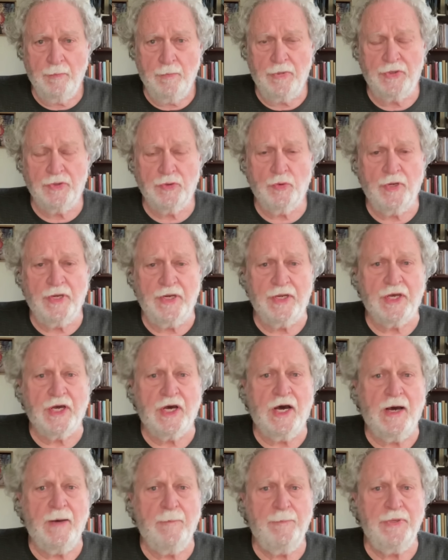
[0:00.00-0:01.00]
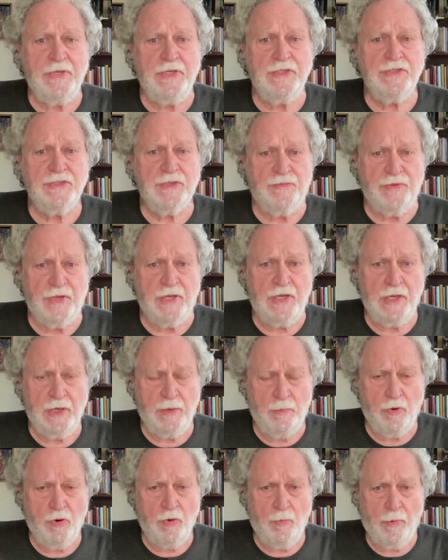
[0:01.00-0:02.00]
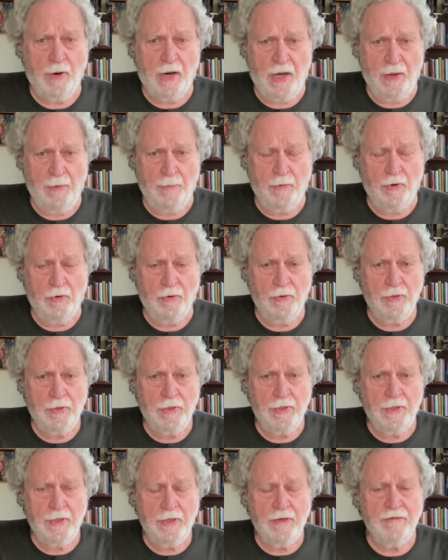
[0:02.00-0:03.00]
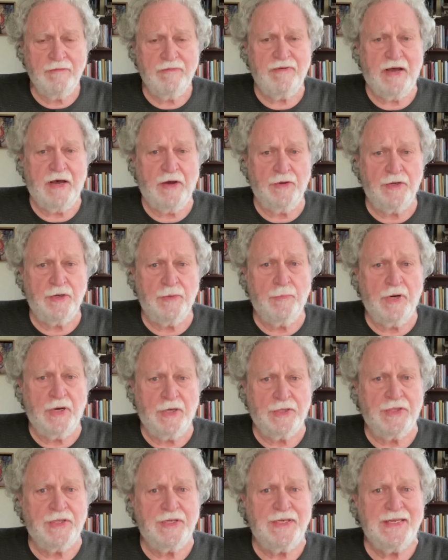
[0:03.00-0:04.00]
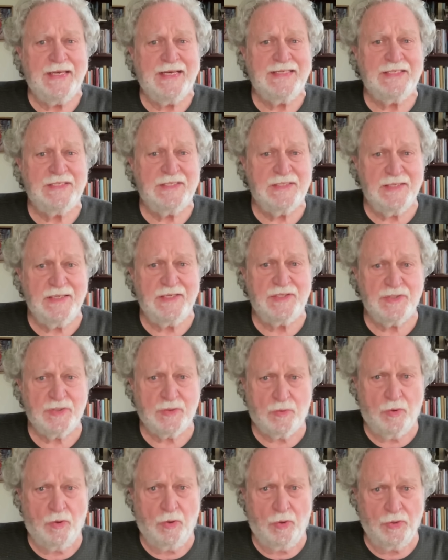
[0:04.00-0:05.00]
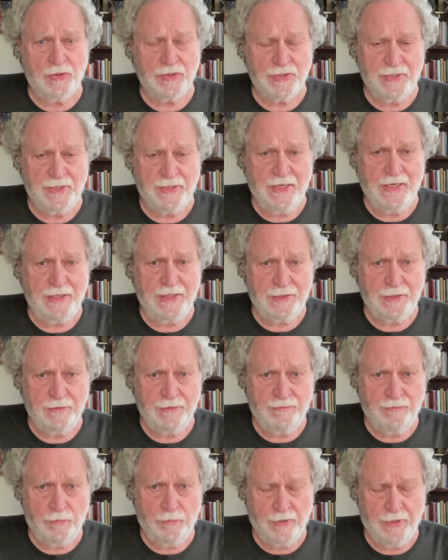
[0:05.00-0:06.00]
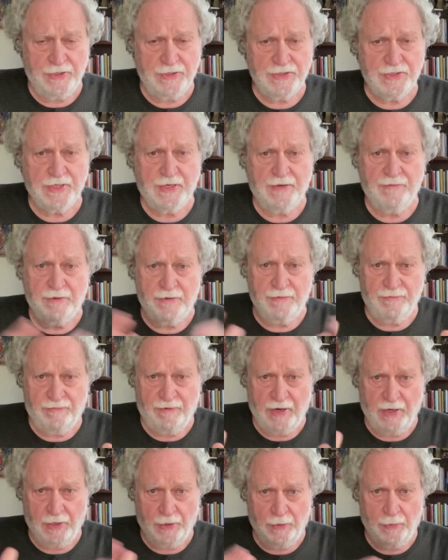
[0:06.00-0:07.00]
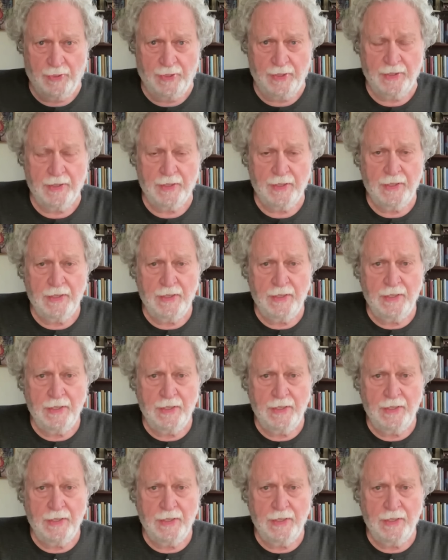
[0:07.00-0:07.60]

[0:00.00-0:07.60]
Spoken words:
Between Copies of the Hebrew Bible Found Among the Dead Sea Scrolls in 1947 following,